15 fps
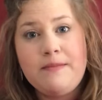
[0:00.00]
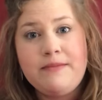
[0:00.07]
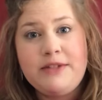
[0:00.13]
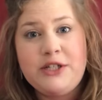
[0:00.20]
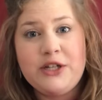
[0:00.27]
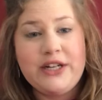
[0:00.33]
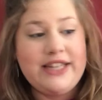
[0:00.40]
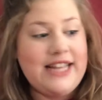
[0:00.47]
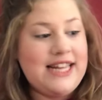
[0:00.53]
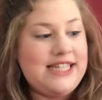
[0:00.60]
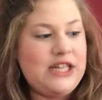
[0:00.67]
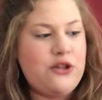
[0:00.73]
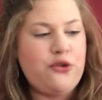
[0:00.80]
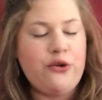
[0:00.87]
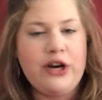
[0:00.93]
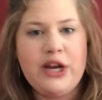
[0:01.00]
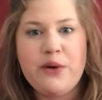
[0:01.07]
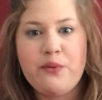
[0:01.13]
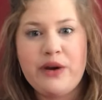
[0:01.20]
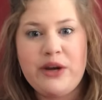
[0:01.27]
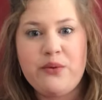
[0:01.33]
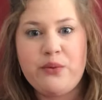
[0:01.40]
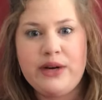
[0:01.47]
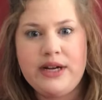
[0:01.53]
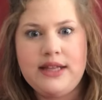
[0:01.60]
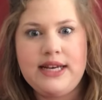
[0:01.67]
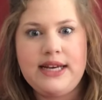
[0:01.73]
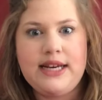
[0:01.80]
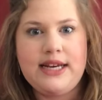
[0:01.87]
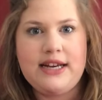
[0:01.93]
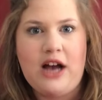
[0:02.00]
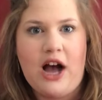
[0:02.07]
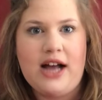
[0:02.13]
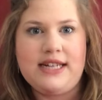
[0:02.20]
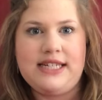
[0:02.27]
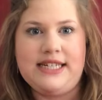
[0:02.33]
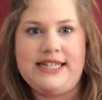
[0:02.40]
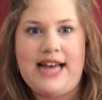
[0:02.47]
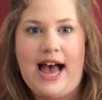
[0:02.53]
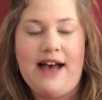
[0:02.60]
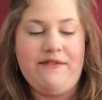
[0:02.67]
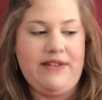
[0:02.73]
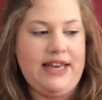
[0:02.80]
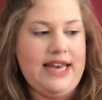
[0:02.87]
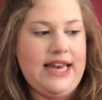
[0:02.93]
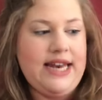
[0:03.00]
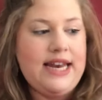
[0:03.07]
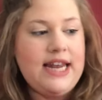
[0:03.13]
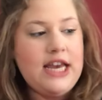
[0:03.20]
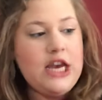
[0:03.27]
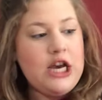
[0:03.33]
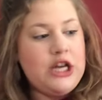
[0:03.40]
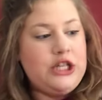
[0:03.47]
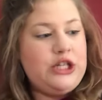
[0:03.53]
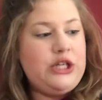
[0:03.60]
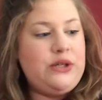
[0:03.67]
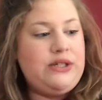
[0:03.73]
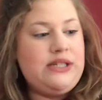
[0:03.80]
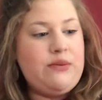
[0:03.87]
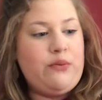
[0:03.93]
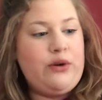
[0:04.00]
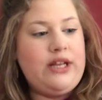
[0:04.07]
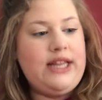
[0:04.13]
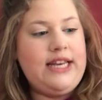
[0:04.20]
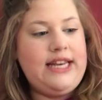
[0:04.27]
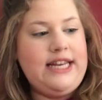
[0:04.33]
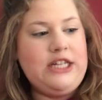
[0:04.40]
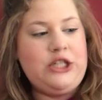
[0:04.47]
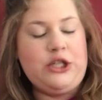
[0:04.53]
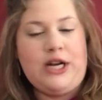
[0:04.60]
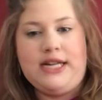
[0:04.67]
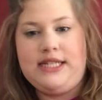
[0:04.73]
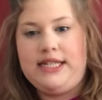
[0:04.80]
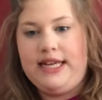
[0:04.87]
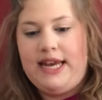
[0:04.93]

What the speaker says: during lesson 3, we really got to dive in to some really interesting